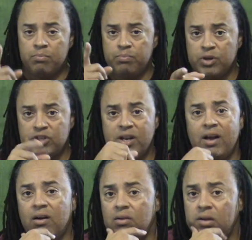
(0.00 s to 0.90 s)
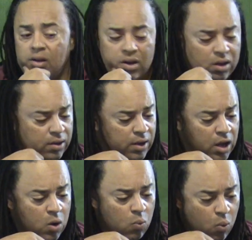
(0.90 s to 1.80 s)
Bushnell
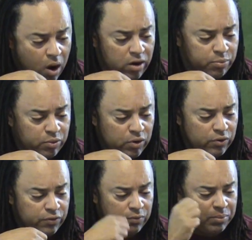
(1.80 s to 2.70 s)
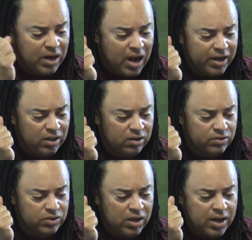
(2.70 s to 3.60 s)
waterproof
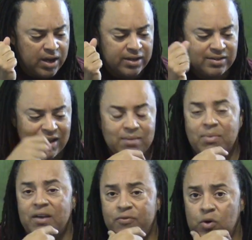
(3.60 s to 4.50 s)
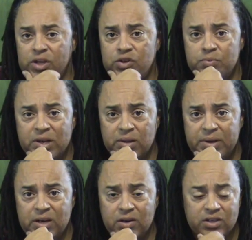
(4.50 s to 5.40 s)
binoculars, 10 by 42
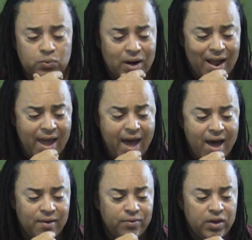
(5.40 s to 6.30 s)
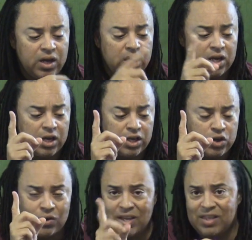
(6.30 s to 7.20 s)
millimeter is what I have.
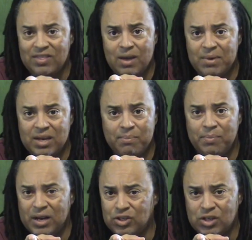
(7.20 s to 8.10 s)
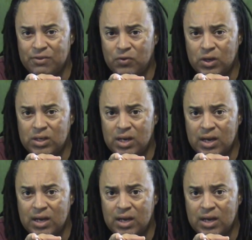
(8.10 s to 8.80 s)
You can get them in a bunch of different